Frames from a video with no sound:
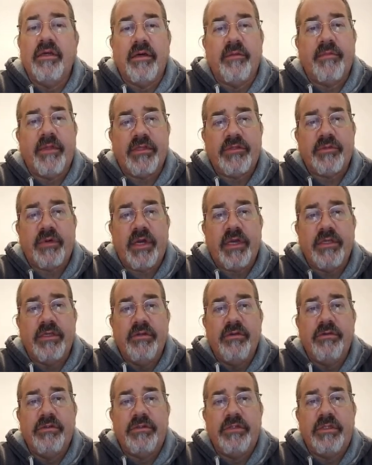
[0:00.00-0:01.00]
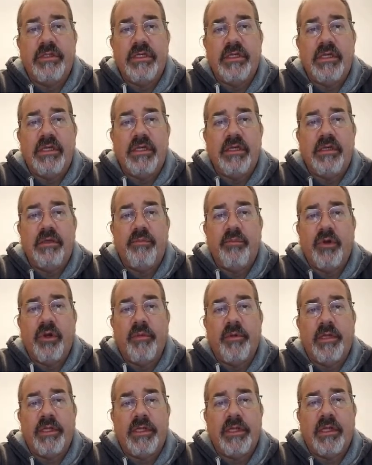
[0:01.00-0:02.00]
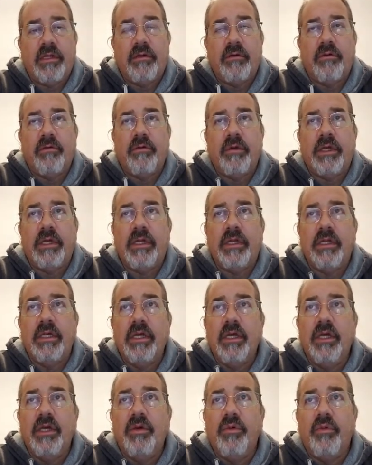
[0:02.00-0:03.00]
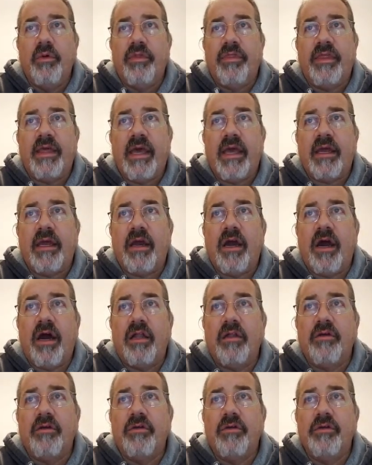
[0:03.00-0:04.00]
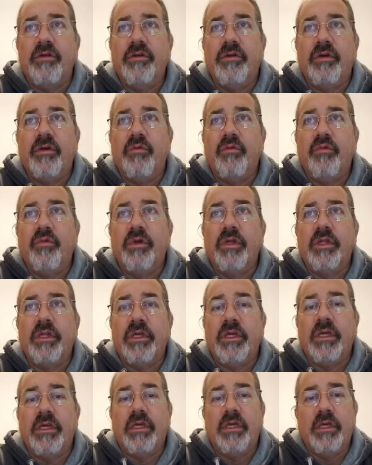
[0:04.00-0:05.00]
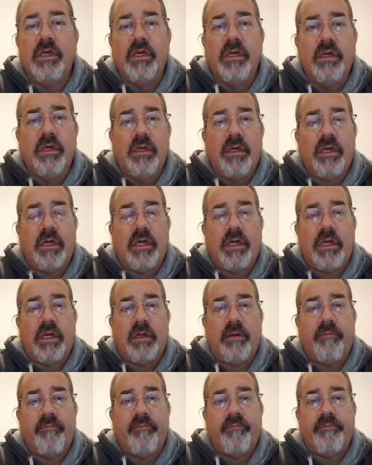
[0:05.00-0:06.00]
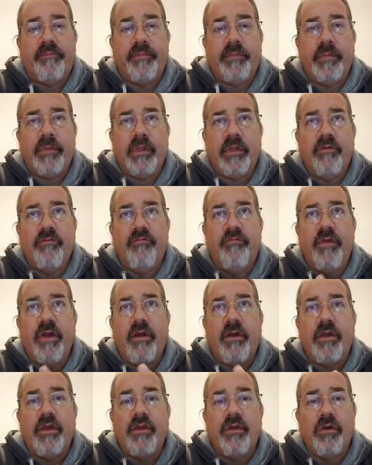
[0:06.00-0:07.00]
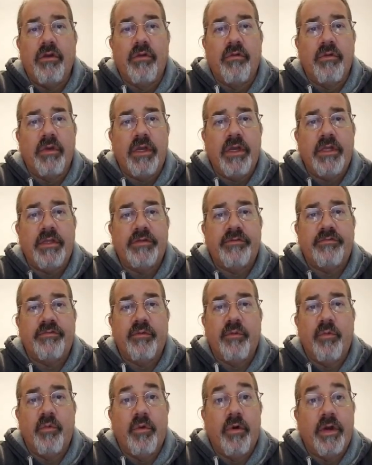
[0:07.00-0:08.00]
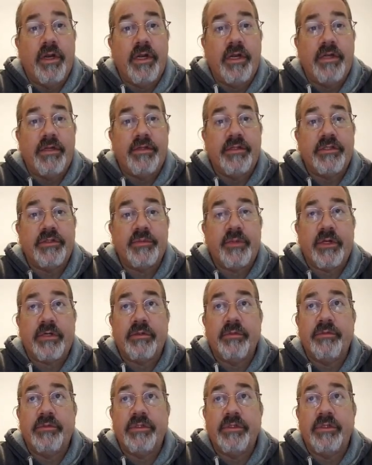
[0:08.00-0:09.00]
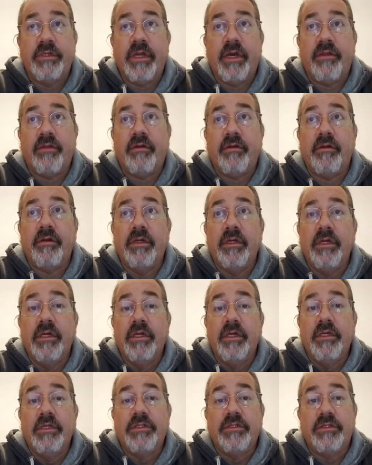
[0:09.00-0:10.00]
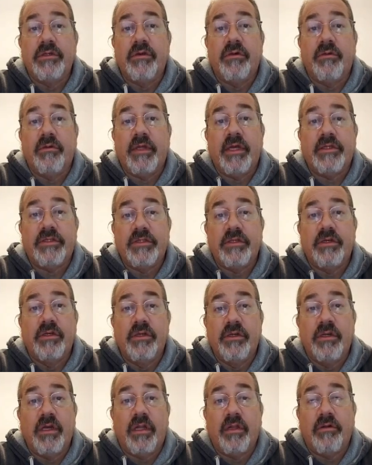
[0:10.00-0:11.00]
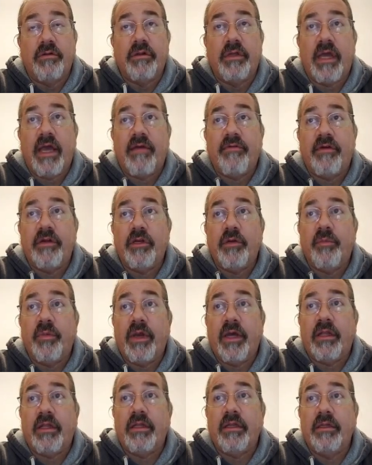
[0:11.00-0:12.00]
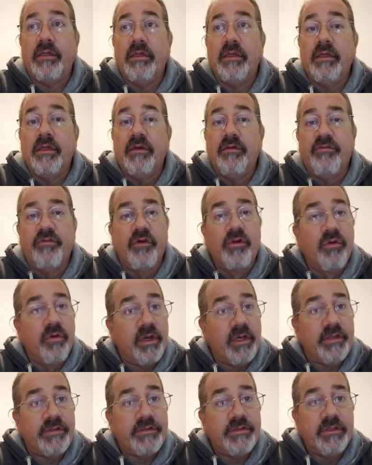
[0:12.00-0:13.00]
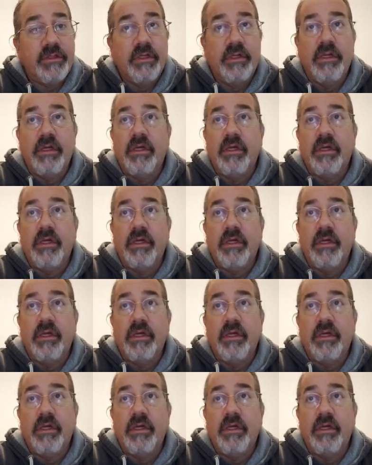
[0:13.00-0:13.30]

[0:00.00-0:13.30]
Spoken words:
That's why I used the permanent yellow green. With that color, you can really vary your greens from one end of the spectrum to the other. So that's a good color to have on your palette for greens.